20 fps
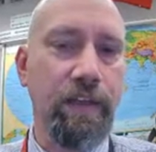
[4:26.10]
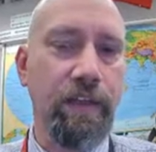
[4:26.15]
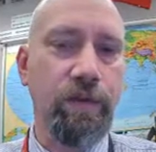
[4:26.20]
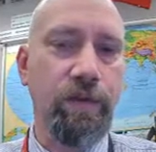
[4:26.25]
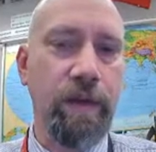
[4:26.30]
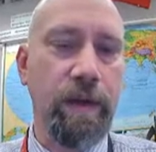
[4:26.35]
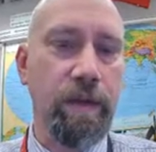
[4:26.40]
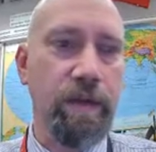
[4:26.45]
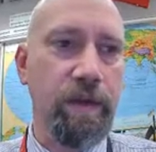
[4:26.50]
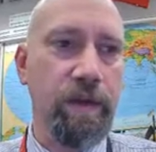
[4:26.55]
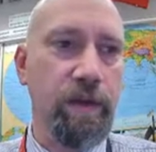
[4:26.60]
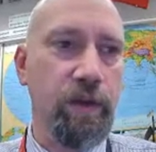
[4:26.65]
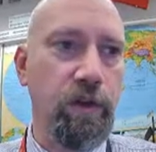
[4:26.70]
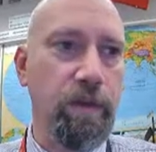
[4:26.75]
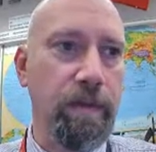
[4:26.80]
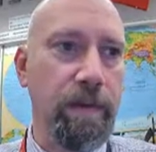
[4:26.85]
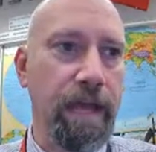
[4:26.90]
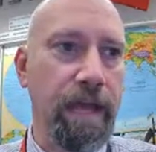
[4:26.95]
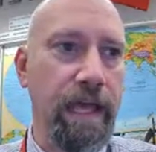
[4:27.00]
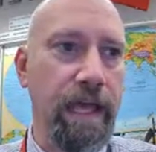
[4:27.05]
That's where I'm going to
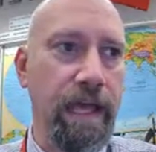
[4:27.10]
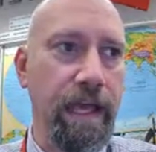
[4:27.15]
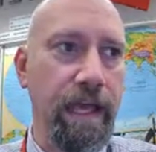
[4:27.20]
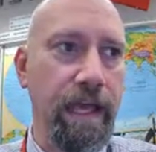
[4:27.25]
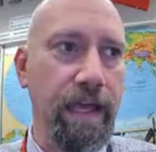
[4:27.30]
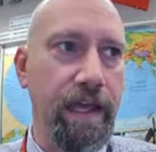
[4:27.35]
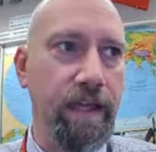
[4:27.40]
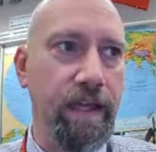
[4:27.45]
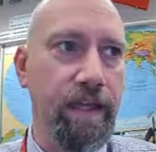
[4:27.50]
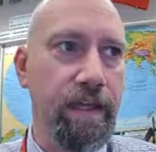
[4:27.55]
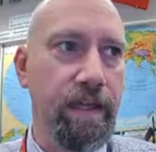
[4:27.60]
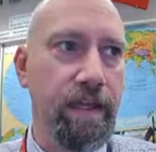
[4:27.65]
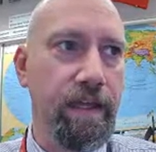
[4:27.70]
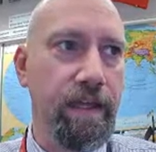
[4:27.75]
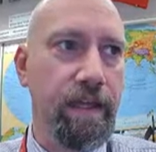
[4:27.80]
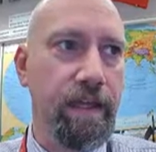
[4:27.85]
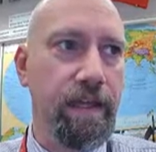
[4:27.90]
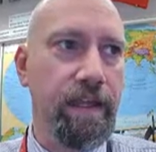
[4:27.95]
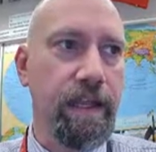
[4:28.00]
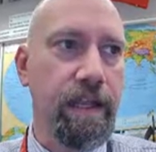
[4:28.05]
do my hanging.
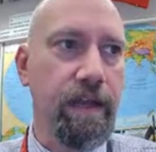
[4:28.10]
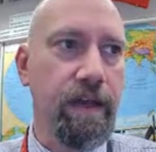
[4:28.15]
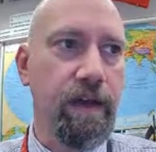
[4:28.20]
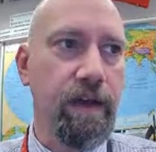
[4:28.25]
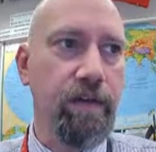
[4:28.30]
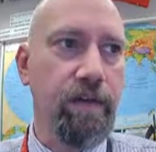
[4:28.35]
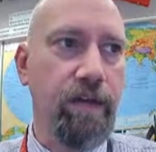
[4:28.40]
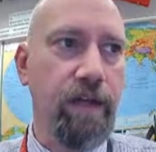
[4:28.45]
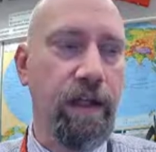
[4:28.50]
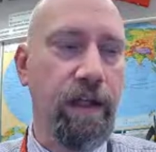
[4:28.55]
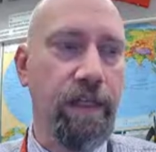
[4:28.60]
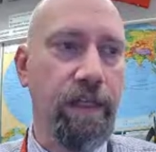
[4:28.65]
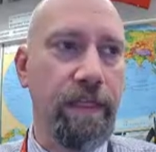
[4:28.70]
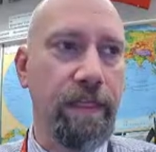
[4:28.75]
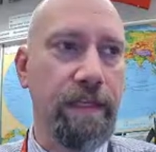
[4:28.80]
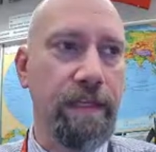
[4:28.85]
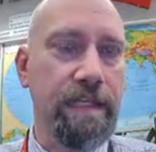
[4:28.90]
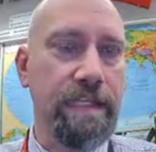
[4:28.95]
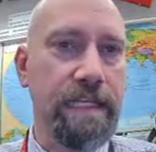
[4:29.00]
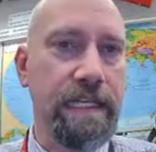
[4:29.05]
Now I've
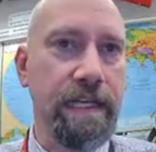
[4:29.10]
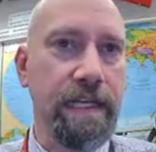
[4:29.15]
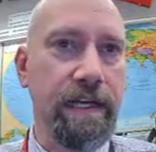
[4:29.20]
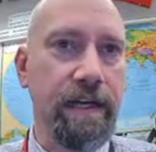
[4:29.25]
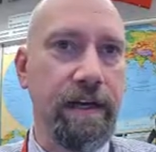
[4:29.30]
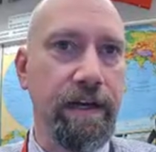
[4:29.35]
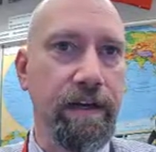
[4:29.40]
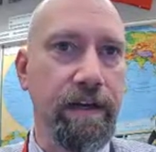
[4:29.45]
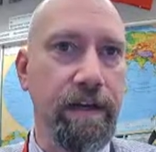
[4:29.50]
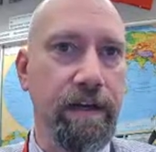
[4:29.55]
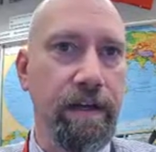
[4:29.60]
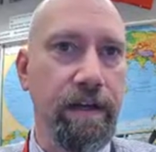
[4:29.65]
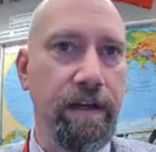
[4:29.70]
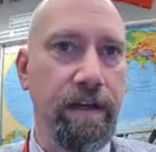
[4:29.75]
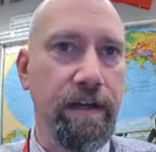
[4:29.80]
got this here,